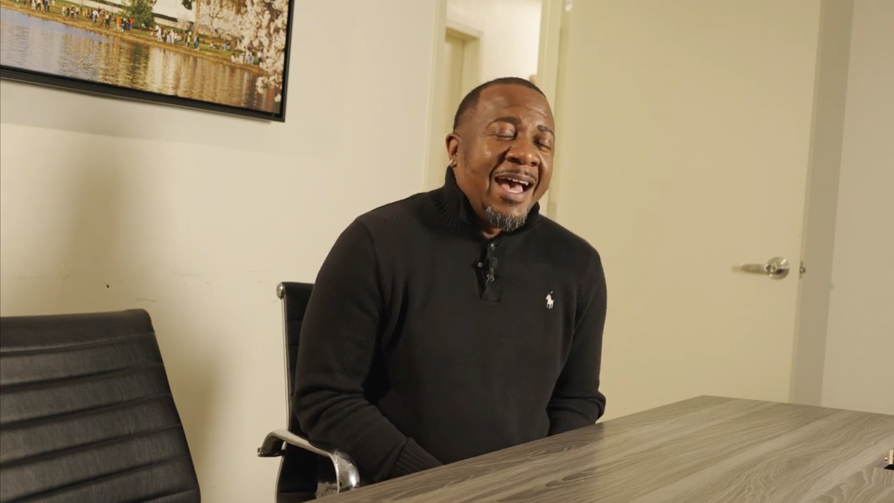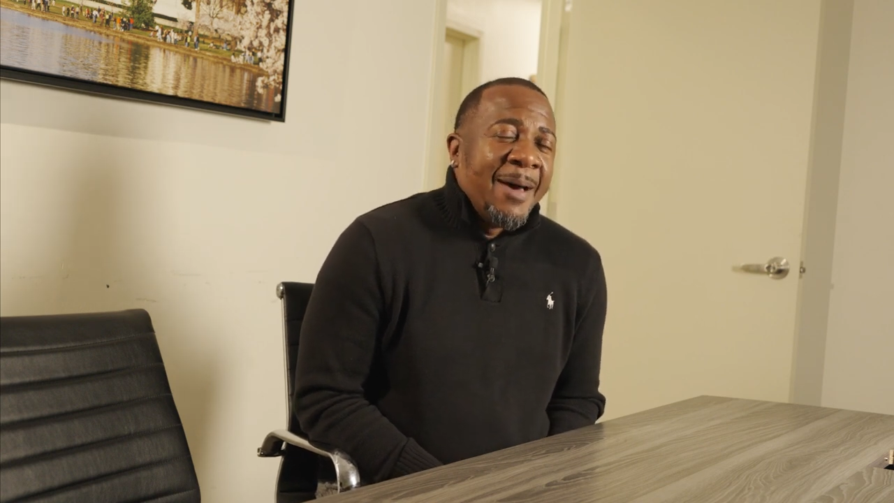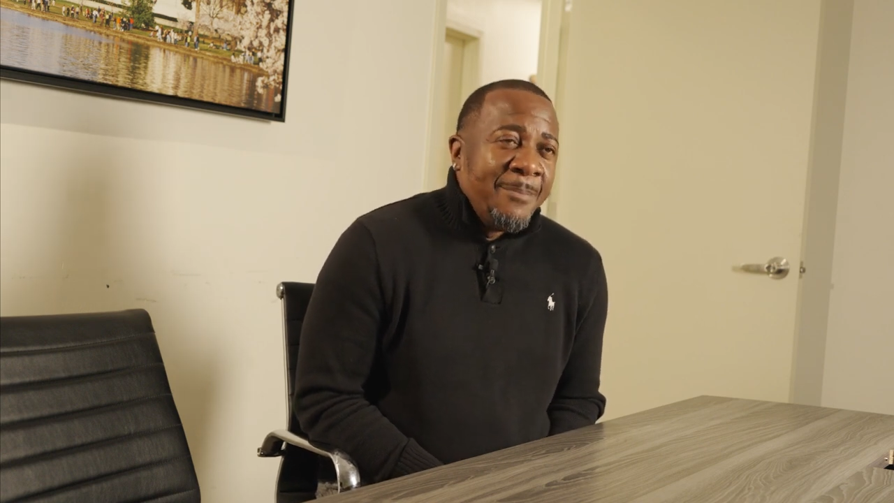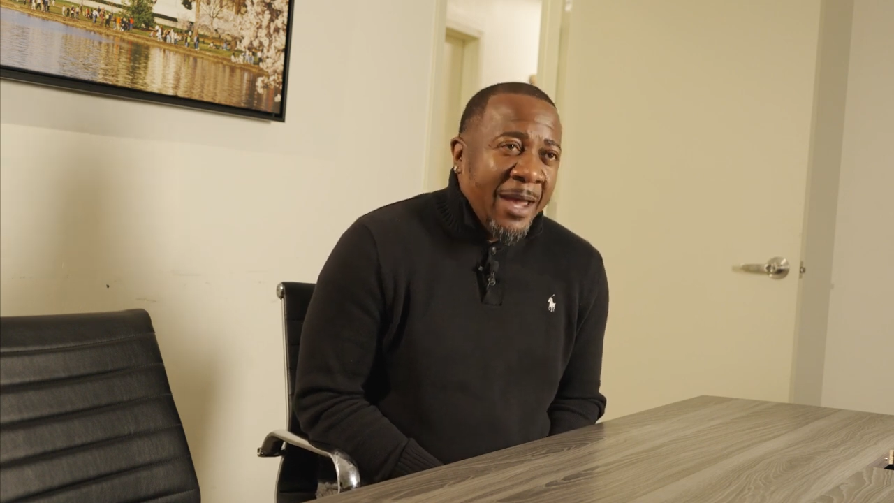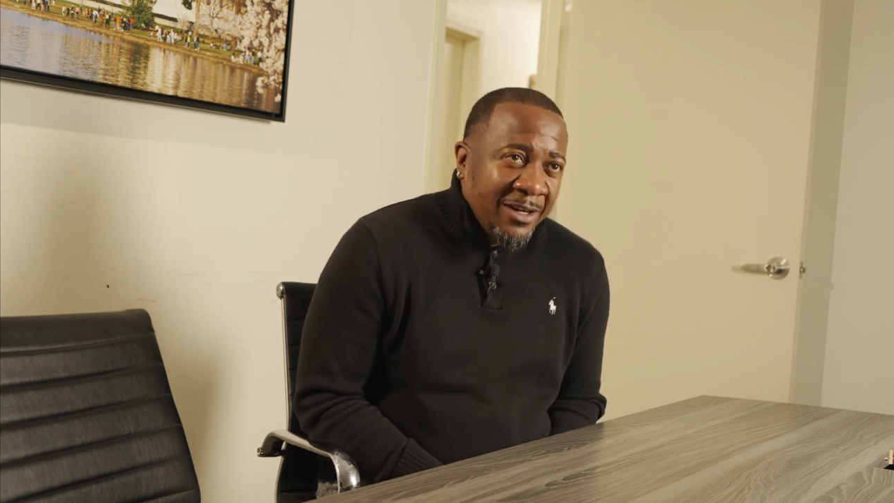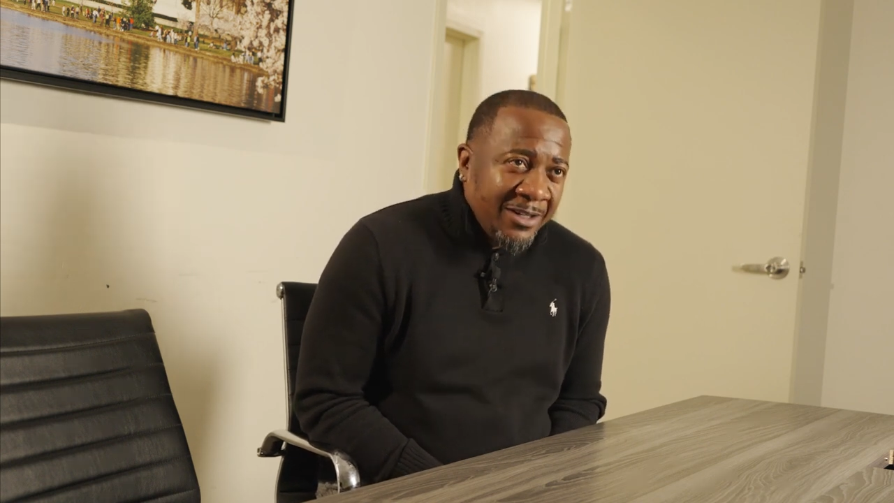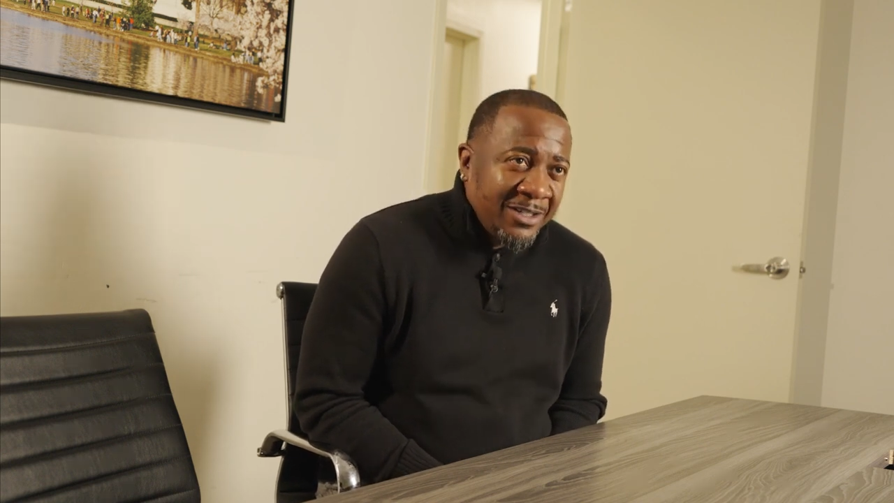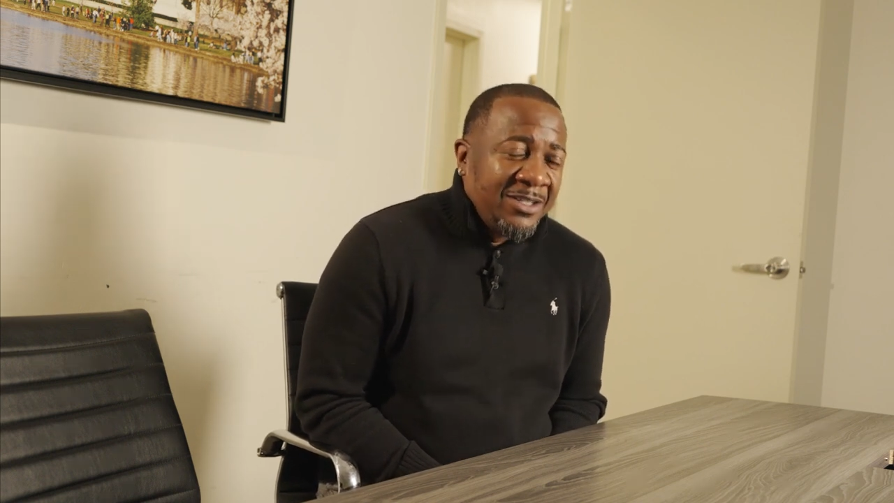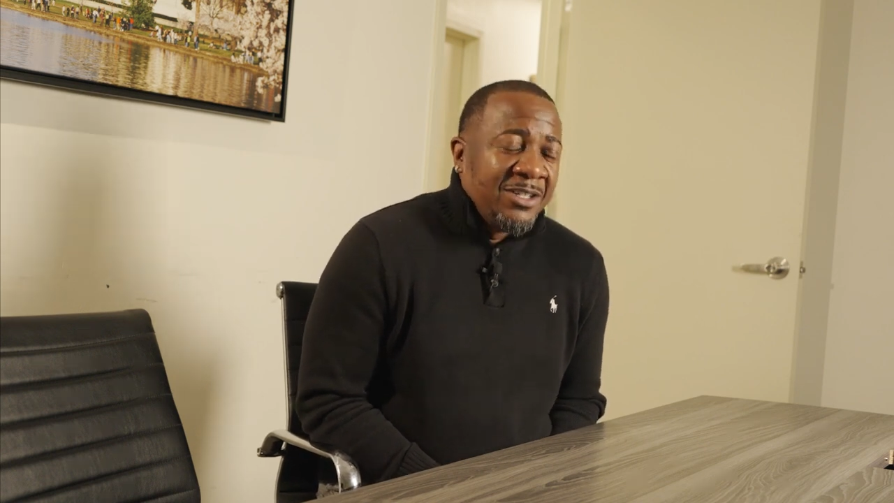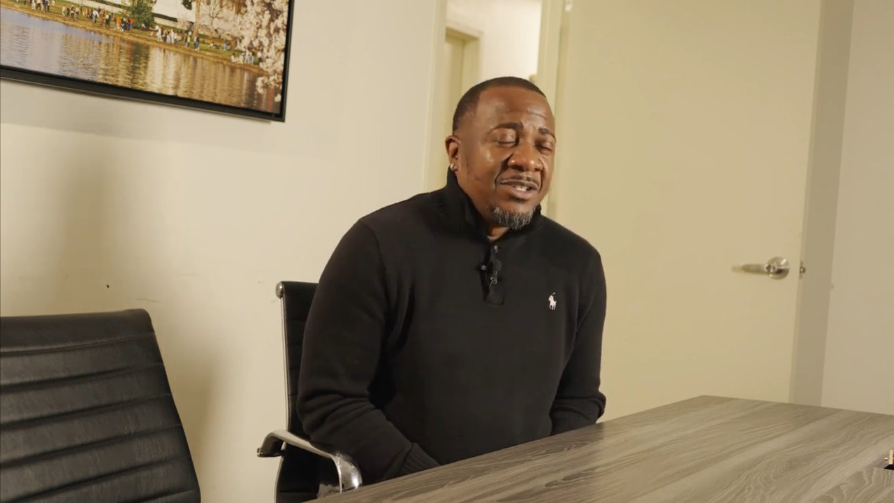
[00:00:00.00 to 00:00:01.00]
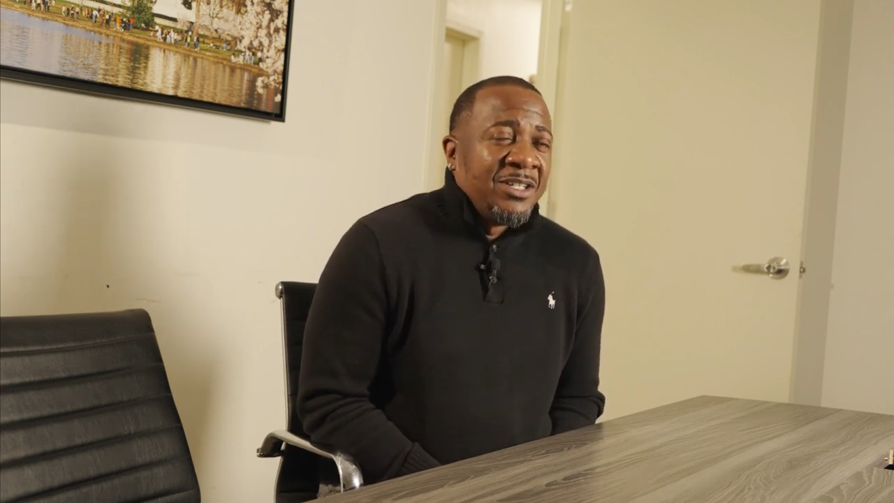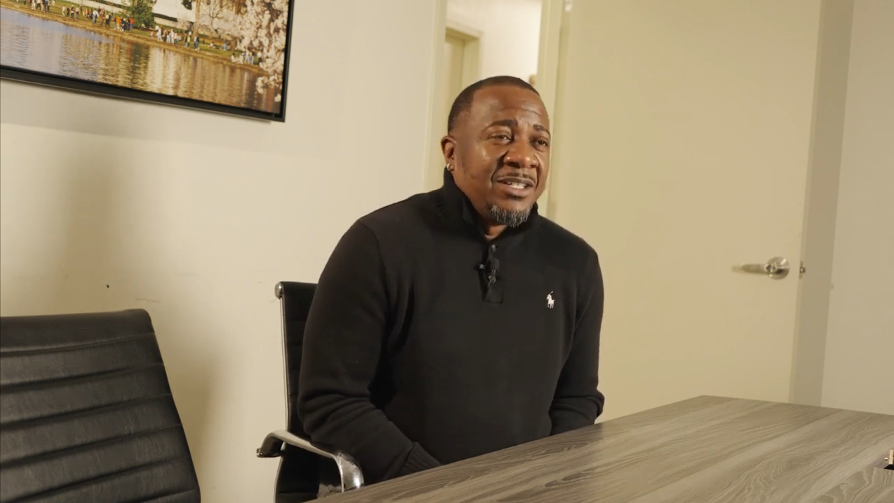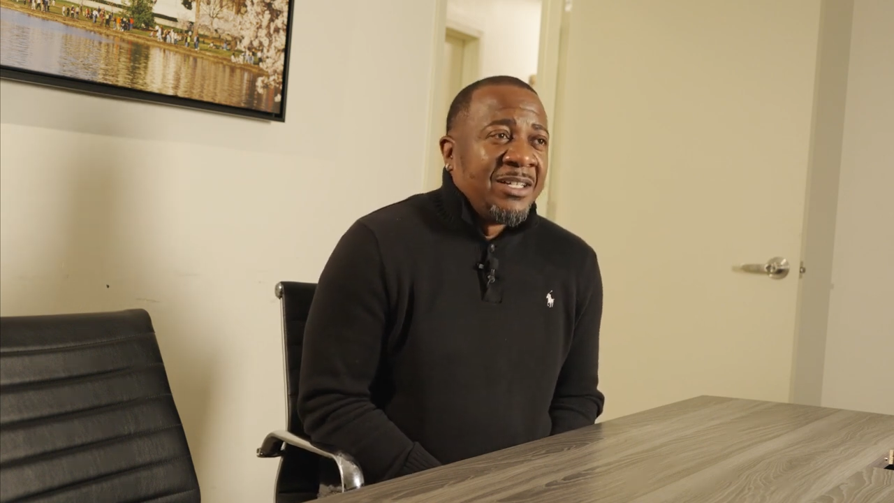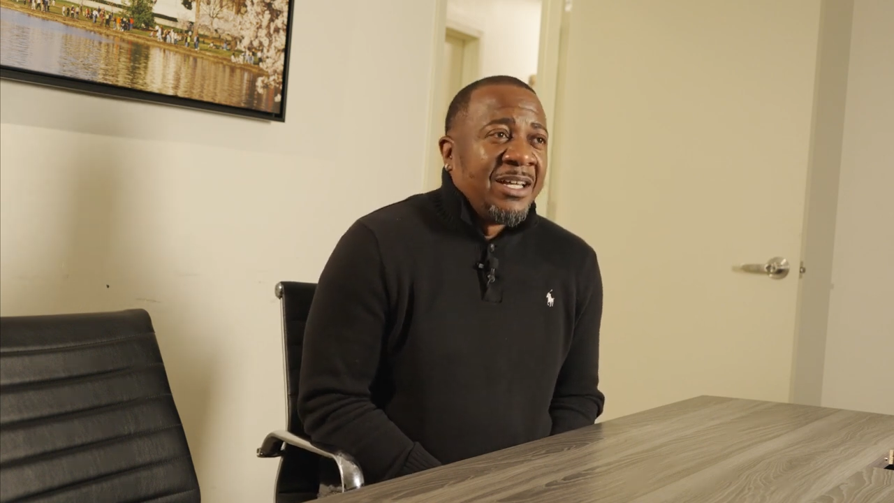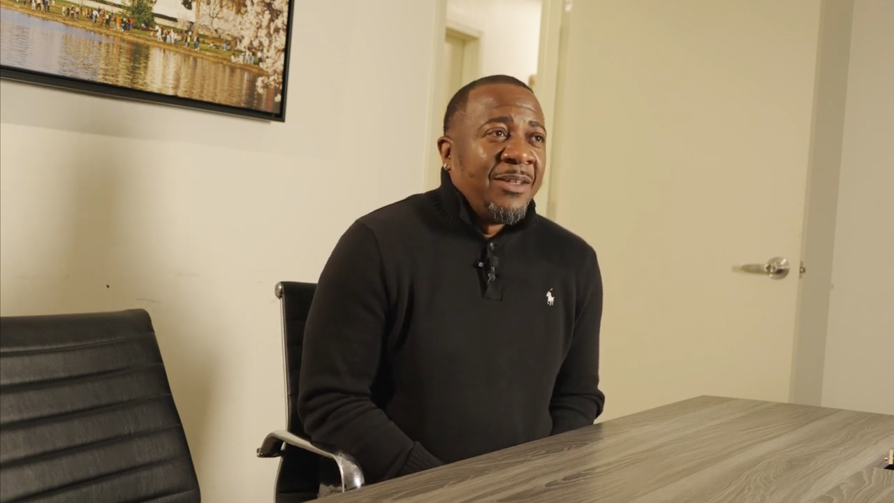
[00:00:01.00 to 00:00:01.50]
I made a decision